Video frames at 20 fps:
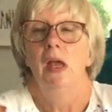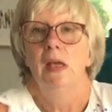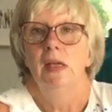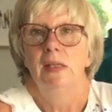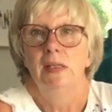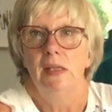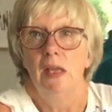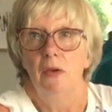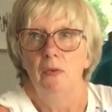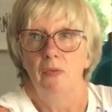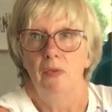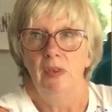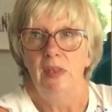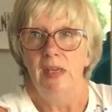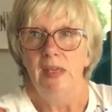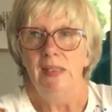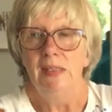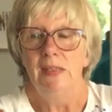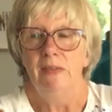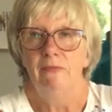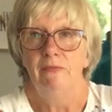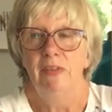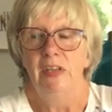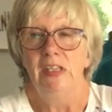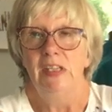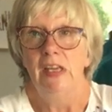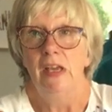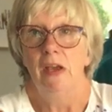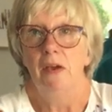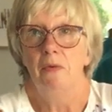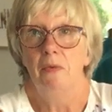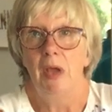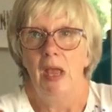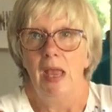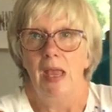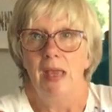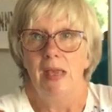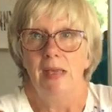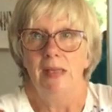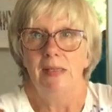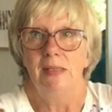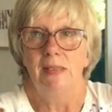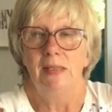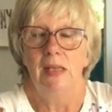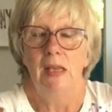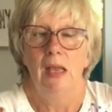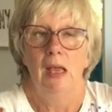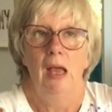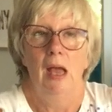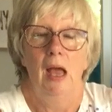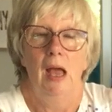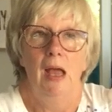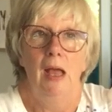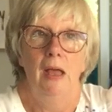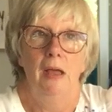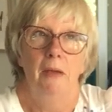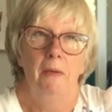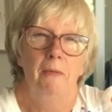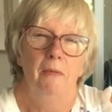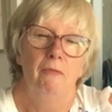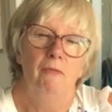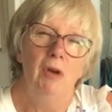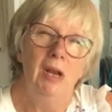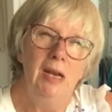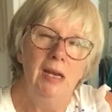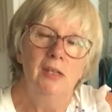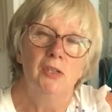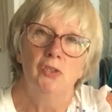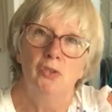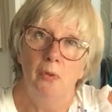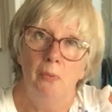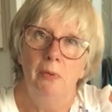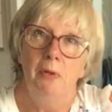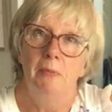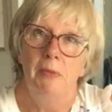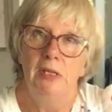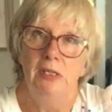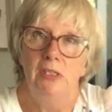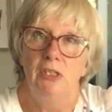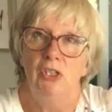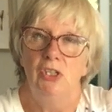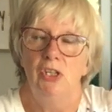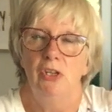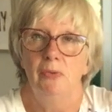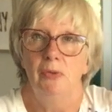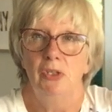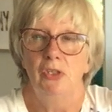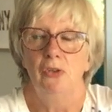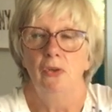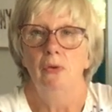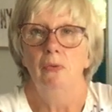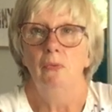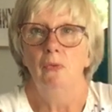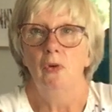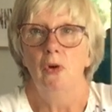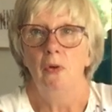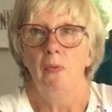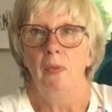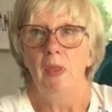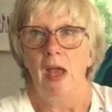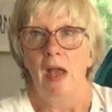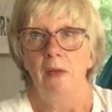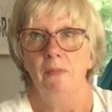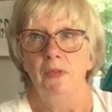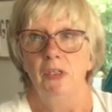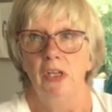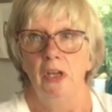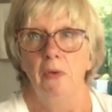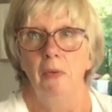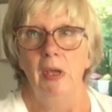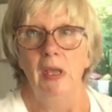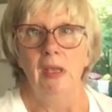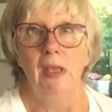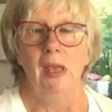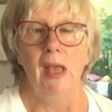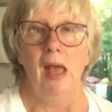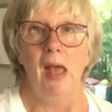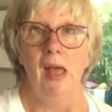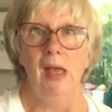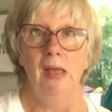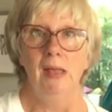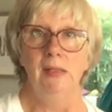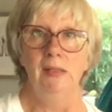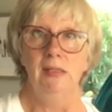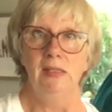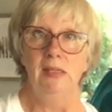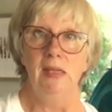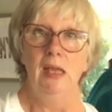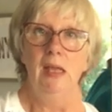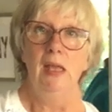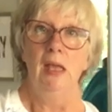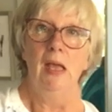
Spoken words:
So this video is really a supplement to a Zoom group that I'm doing, and